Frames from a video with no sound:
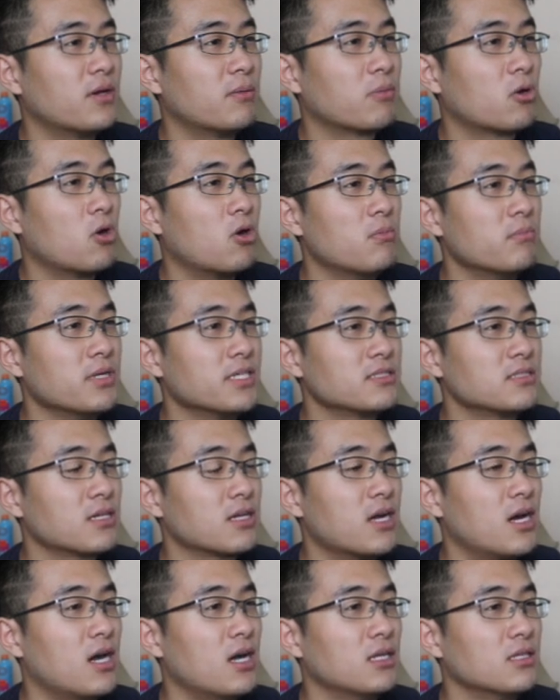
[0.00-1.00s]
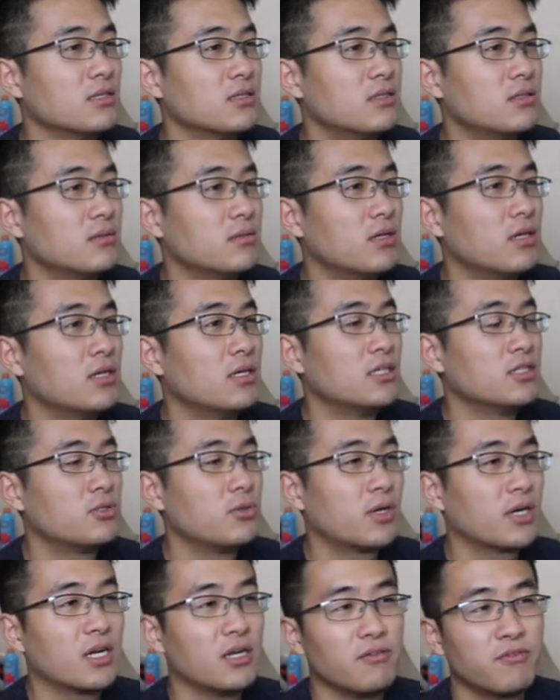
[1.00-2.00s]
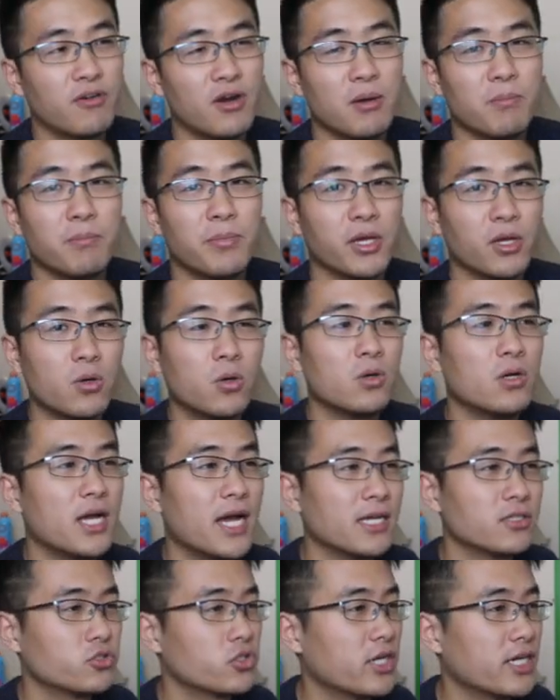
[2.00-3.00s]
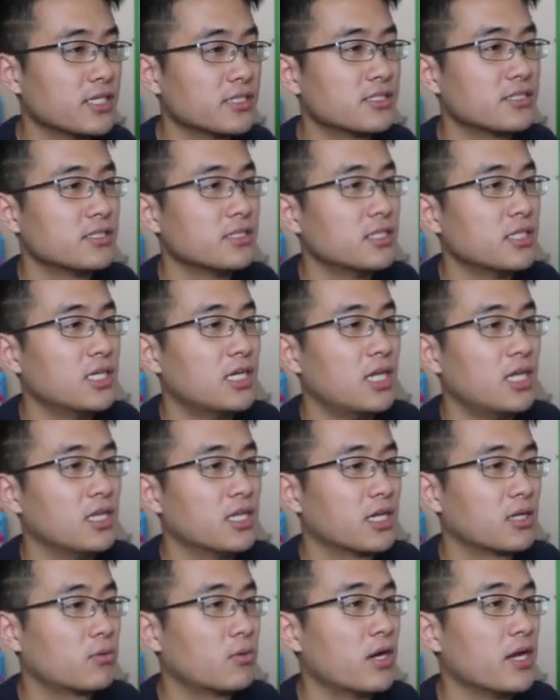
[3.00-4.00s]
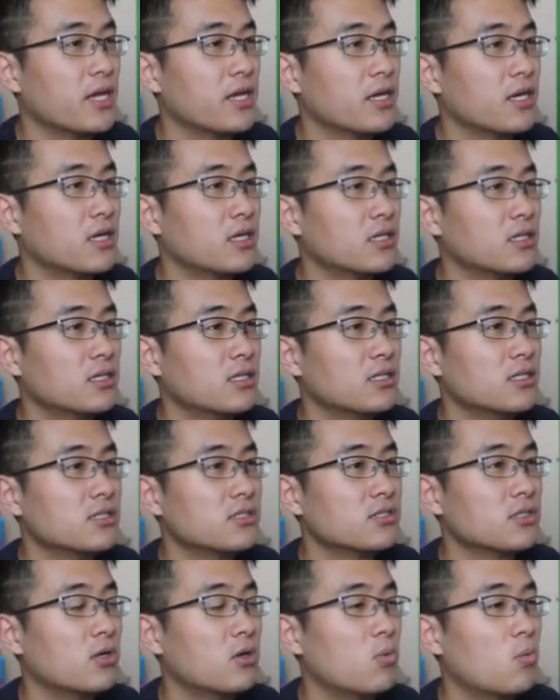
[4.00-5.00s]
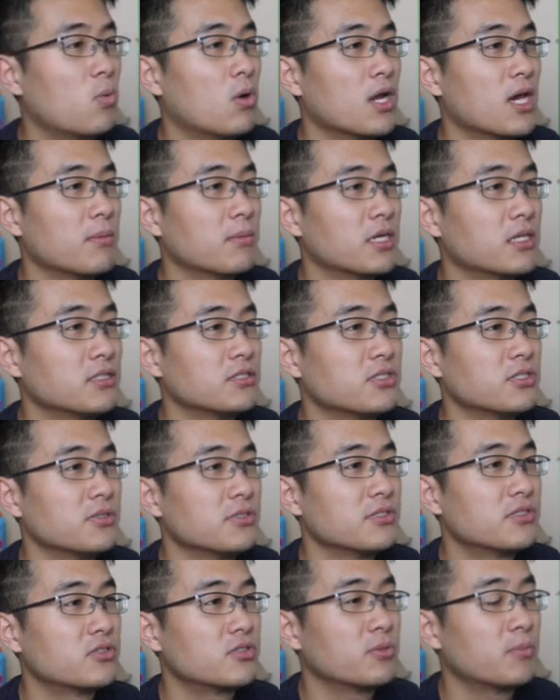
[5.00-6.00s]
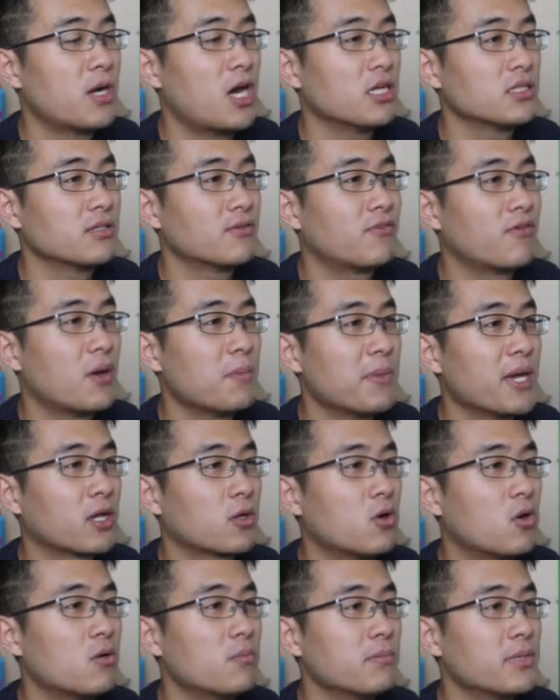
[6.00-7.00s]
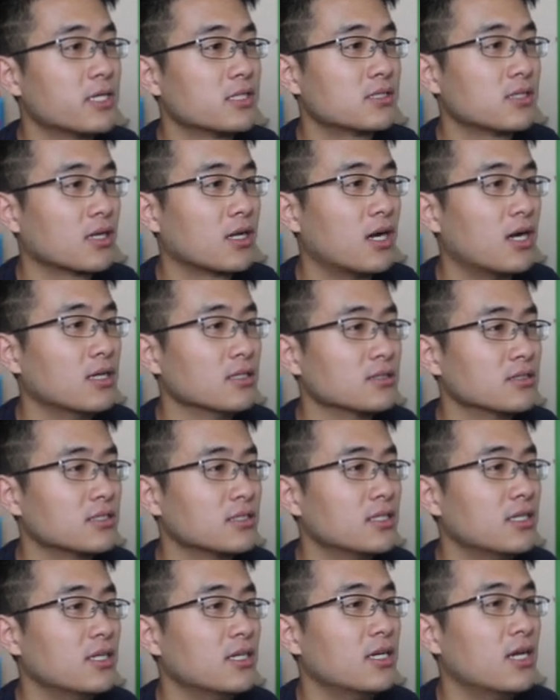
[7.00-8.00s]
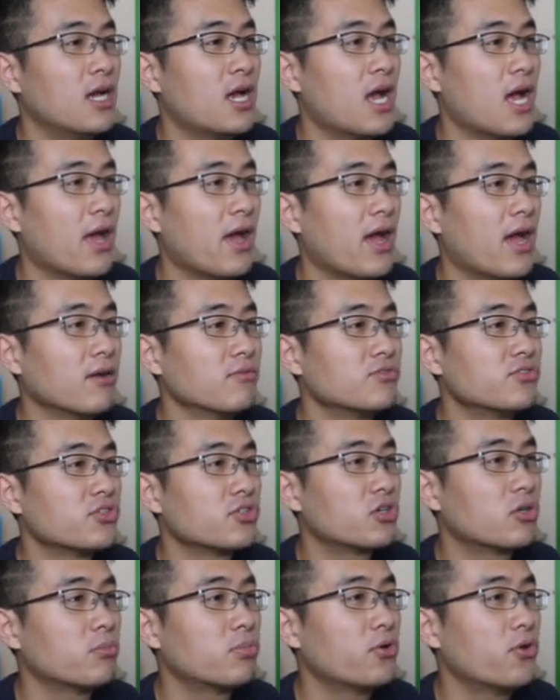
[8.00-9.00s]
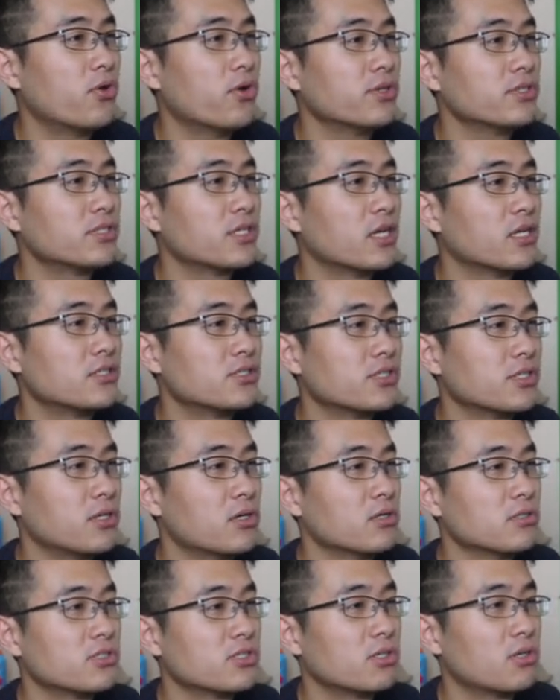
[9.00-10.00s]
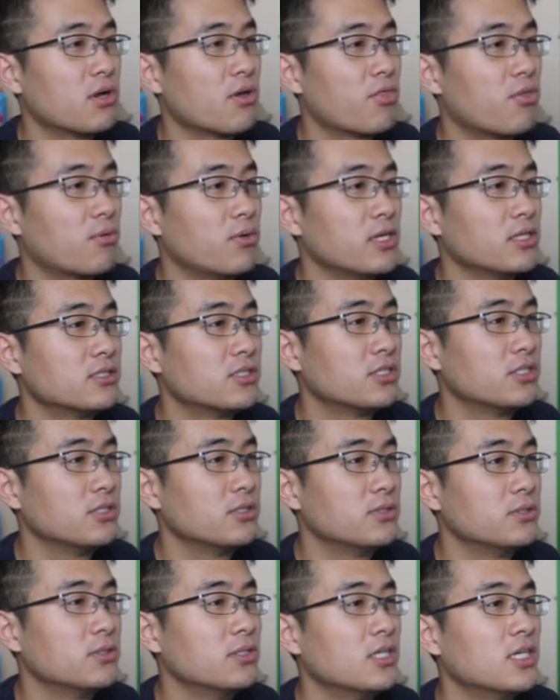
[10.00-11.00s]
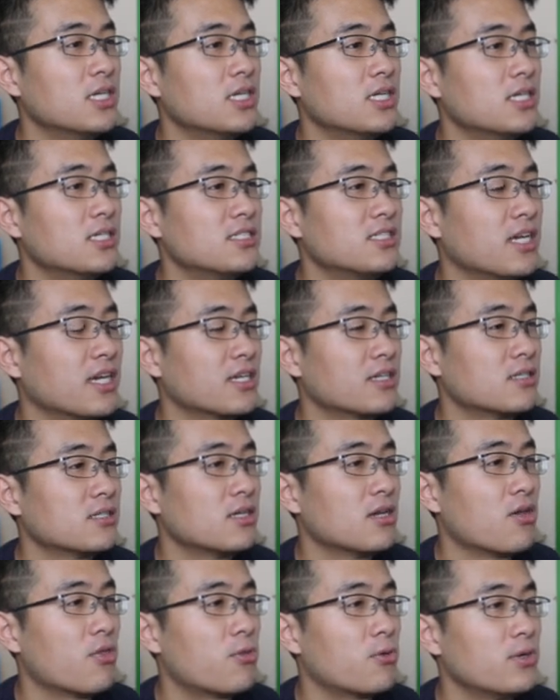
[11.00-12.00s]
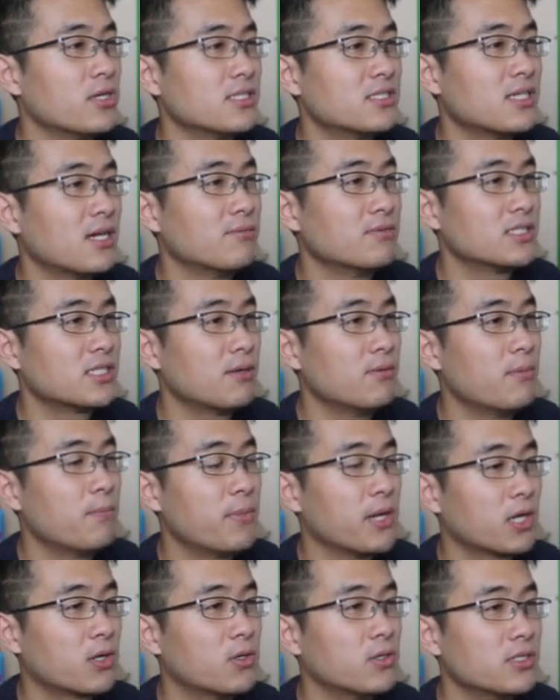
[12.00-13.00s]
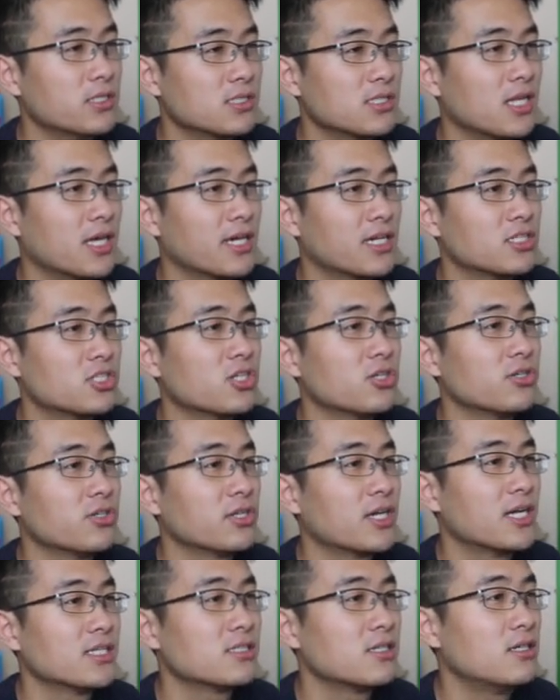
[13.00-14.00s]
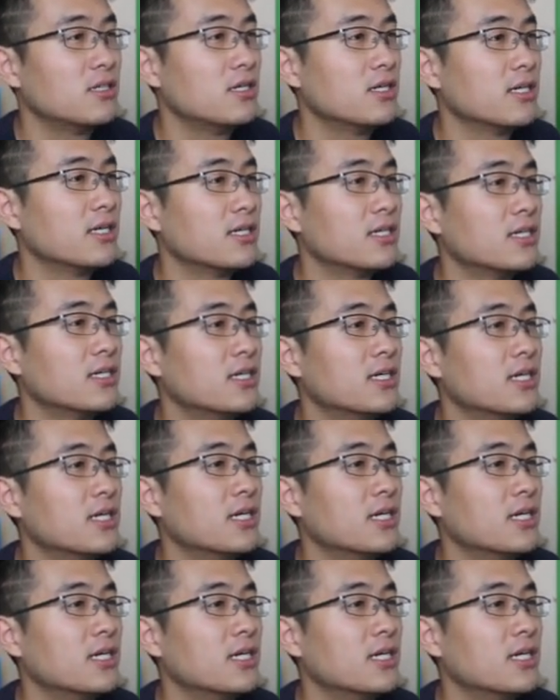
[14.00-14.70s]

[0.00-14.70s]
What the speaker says: from Coinbase account directly from Bitcoin address, like right here. So what I'm gonna do is deposit from my Coinbase account. I have 0.00326 Bitcoins like I showed you guys earlier,